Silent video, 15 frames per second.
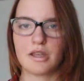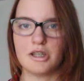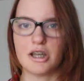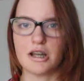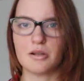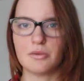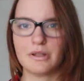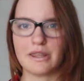
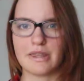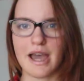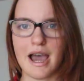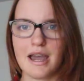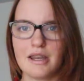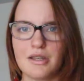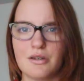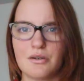Not only
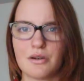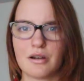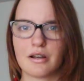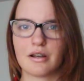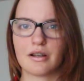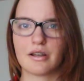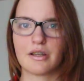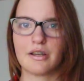that,
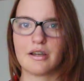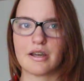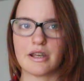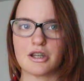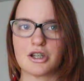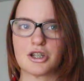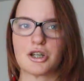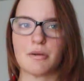you're
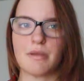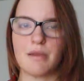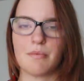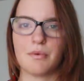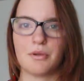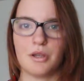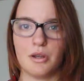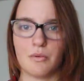gonna show
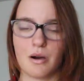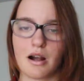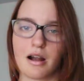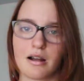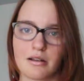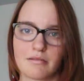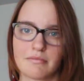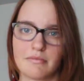people who you
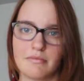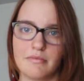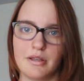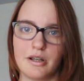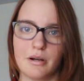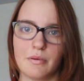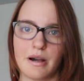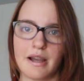are.
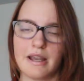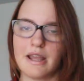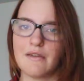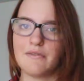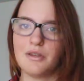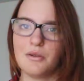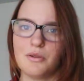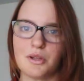You know what?
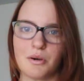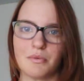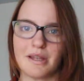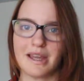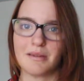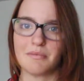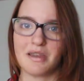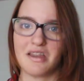If you don't
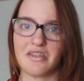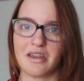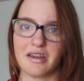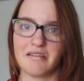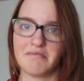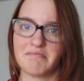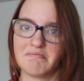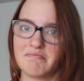like me,
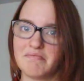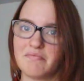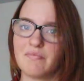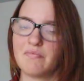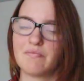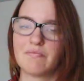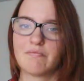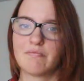then
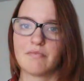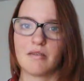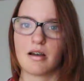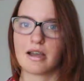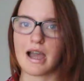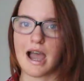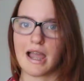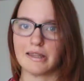
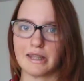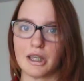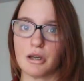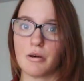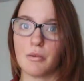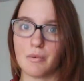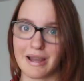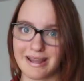kindly
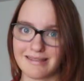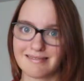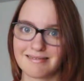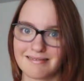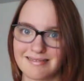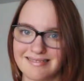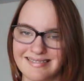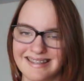go away.
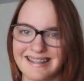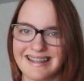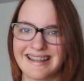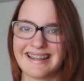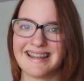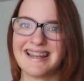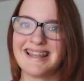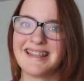
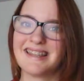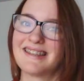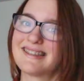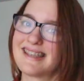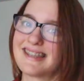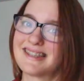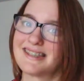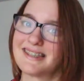
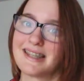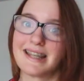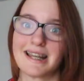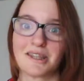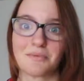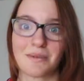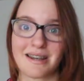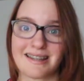That's the
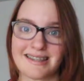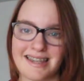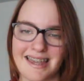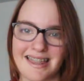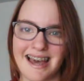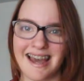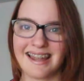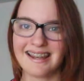nice way to say
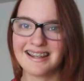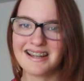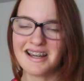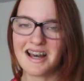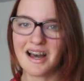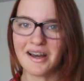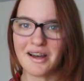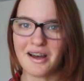that.
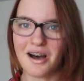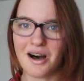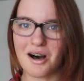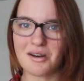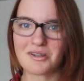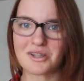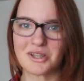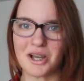
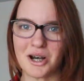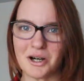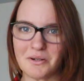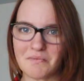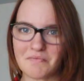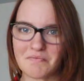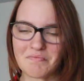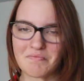
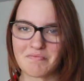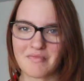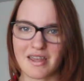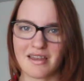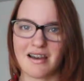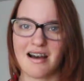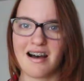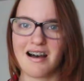Also,
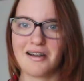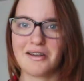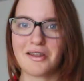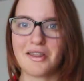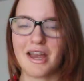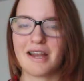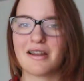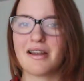on
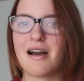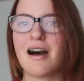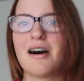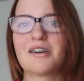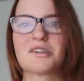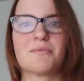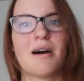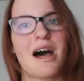that
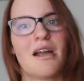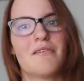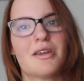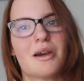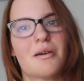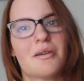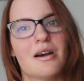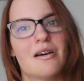awesome high
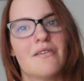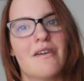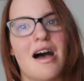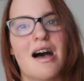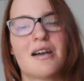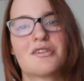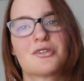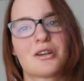note of
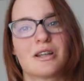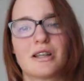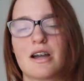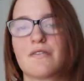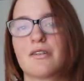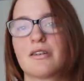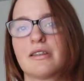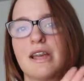starting
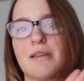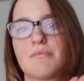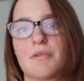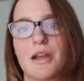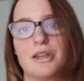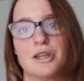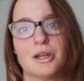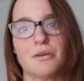off your life
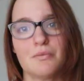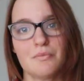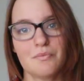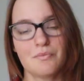brand new,